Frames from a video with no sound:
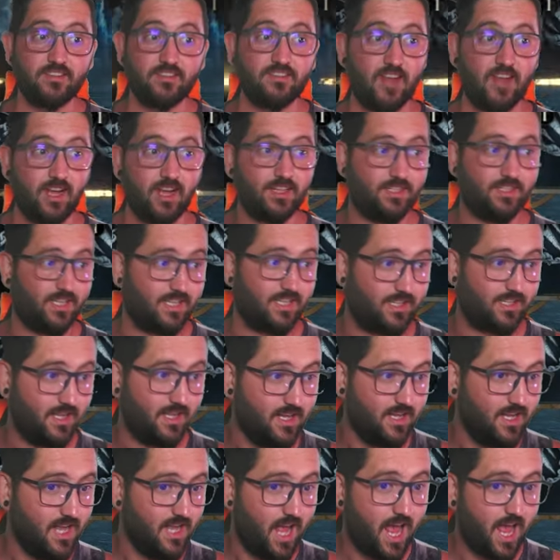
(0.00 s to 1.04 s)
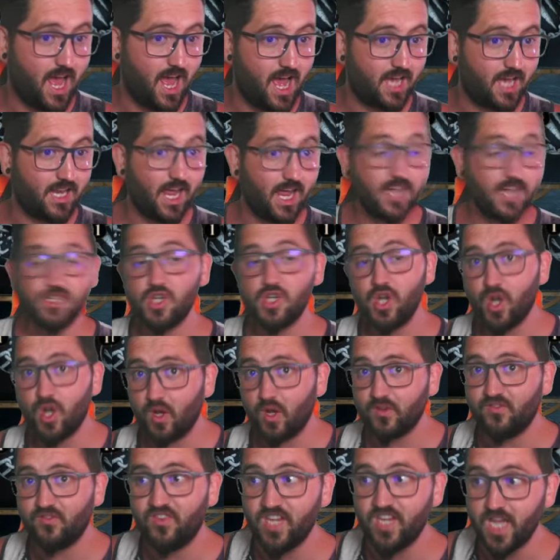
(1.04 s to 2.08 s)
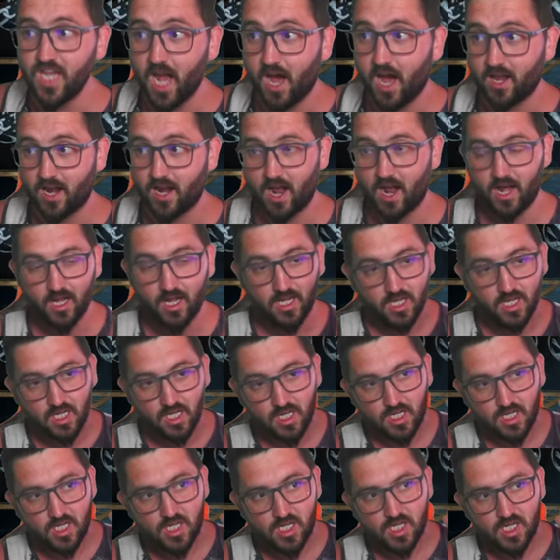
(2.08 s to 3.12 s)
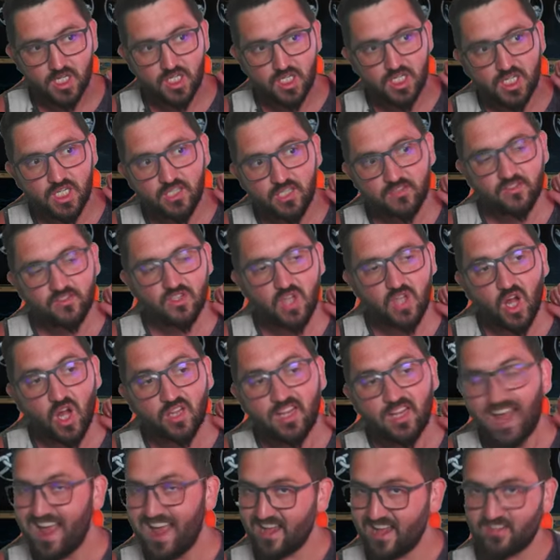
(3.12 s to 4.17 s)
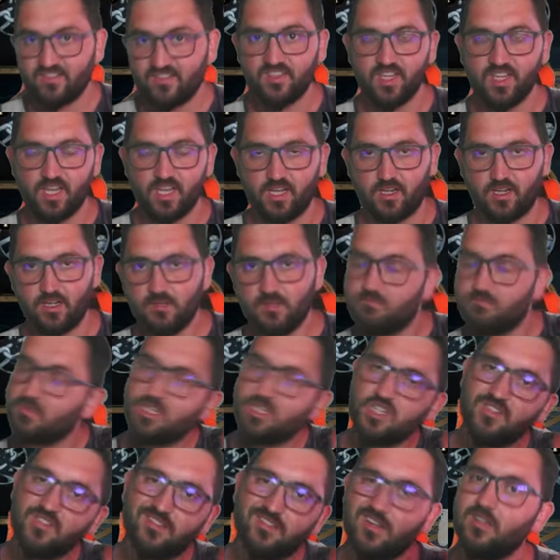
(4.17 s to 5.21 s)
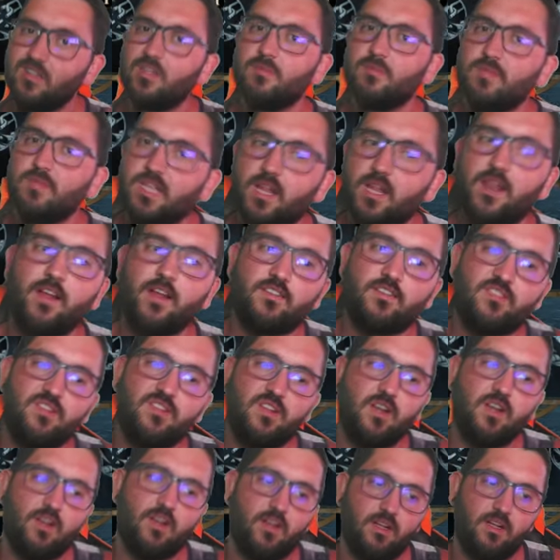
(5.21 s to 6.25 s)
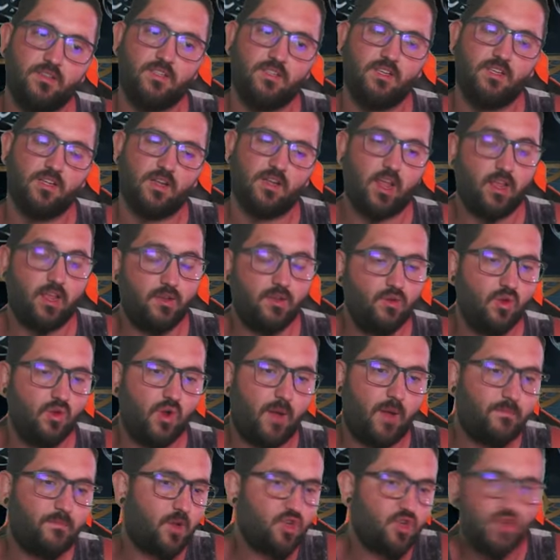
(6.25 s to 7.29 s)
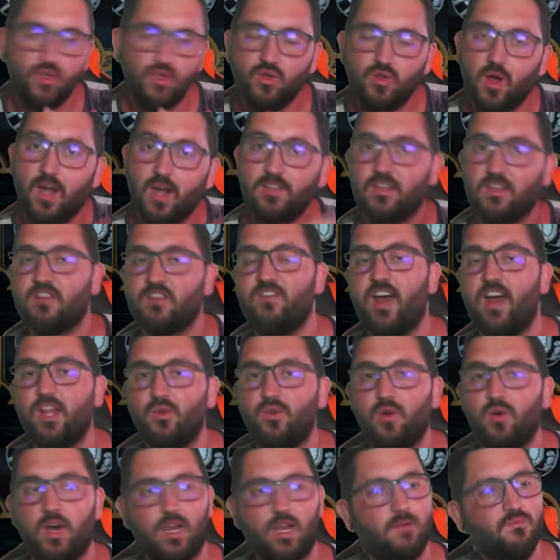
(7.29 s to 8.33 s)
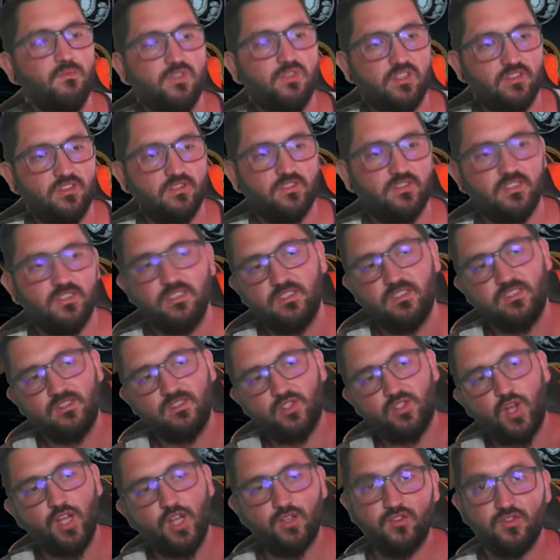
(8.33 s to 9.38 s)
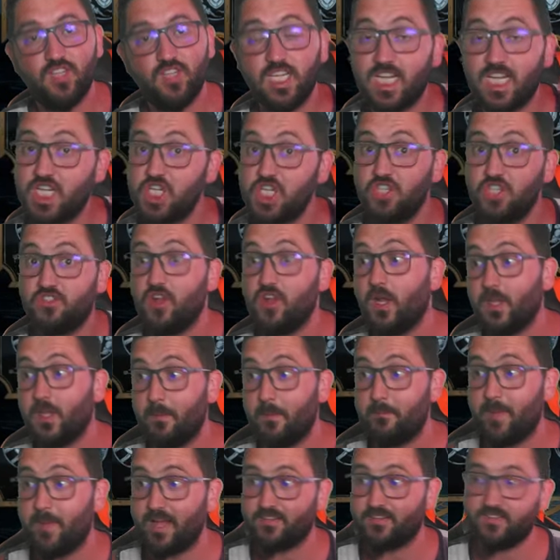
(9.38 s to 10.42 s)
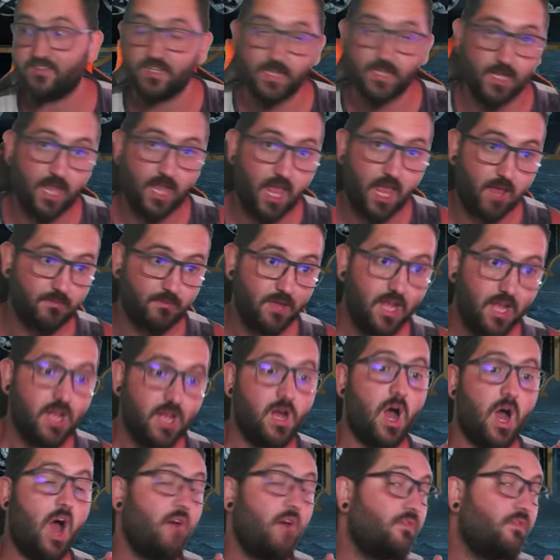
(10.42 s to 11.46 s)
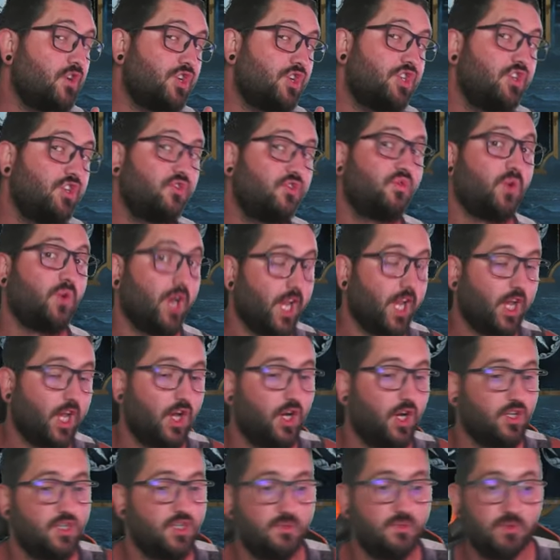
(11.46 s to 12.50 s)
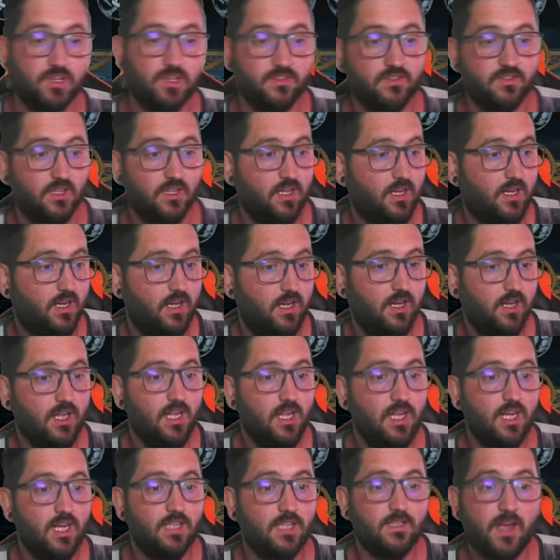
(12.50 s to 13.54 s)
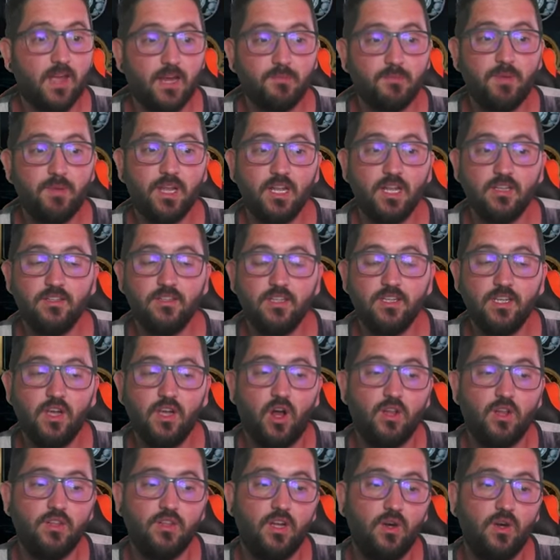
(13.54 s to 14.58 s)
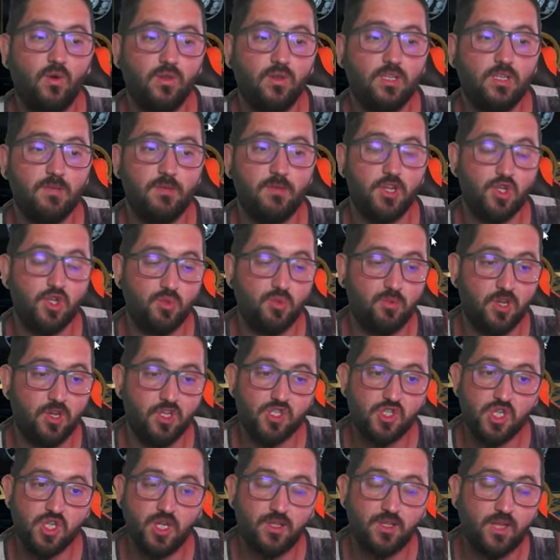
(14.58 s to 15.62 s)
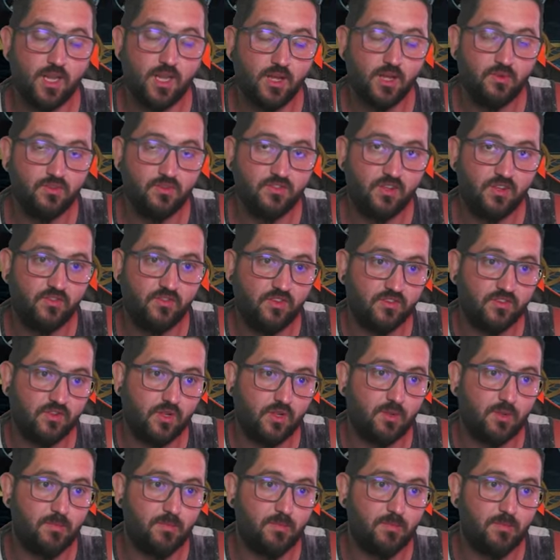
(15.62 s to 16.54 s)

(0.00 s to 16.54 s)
excited. And I actually got Vignara she's not S tier, but she's a little bit the next uh, tier. Like, you know, I'm not trying to undervalue her. I'm just trying to say that she's not the best in the game. However, she's really good. She brings uh, attack penalty on the ultimate. She brings shield and increased defense on